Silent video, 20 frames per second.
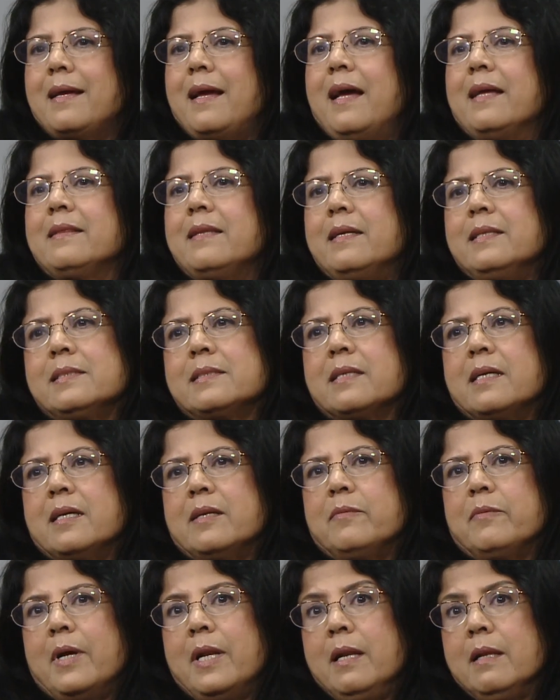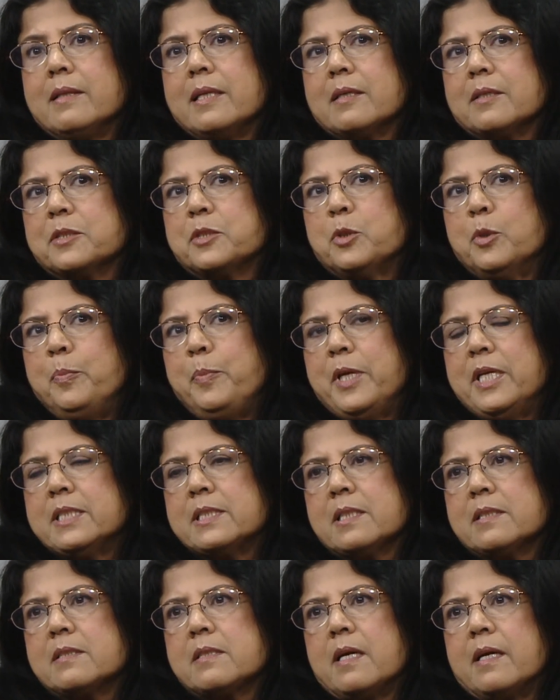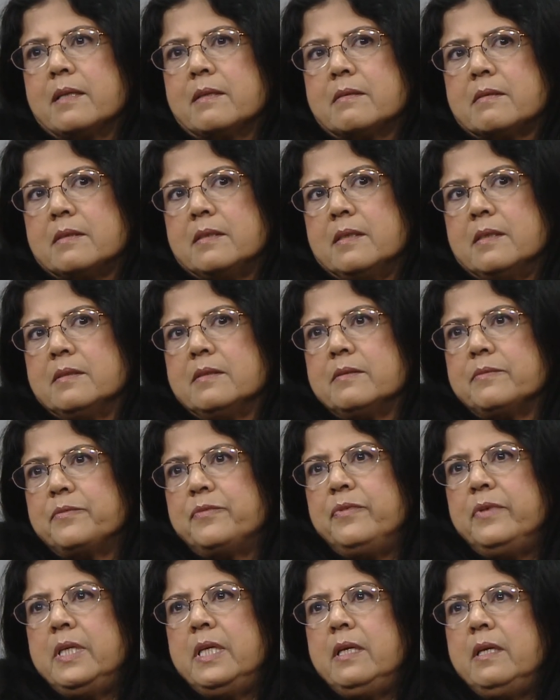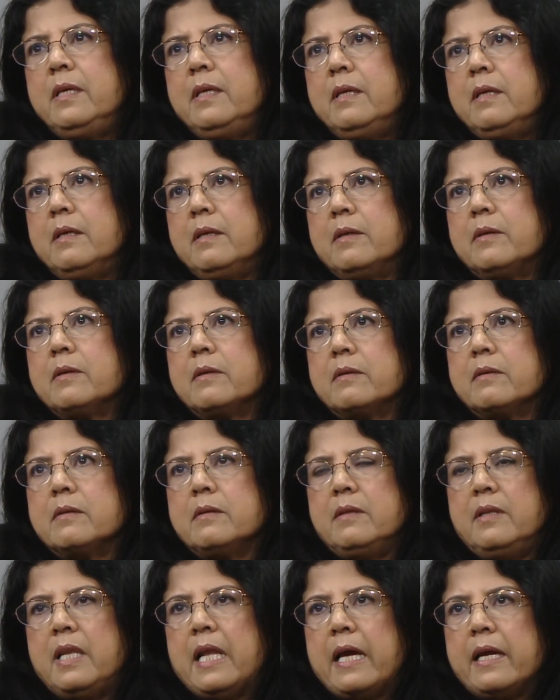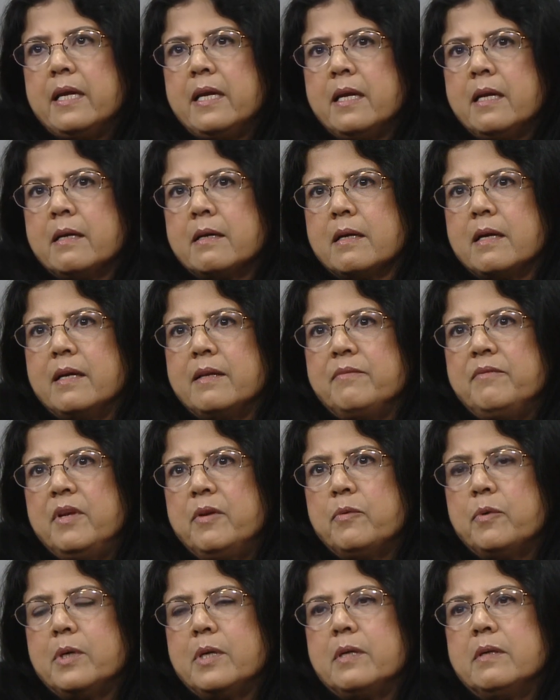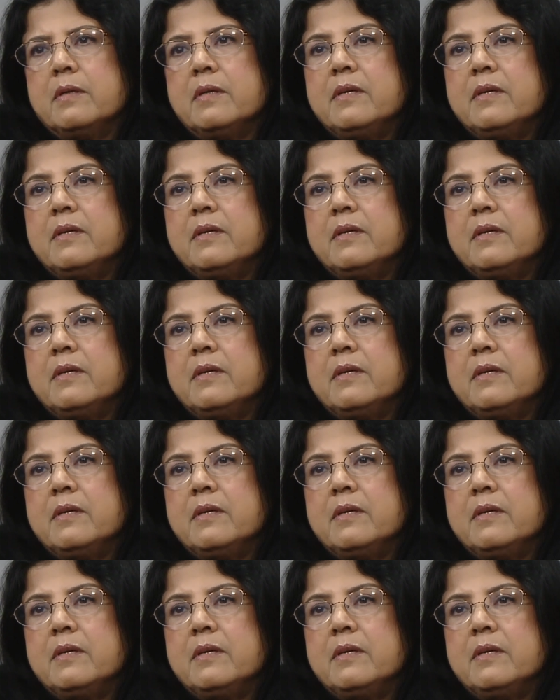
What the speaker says: And they said, well, there are two pieces that we like, and we would,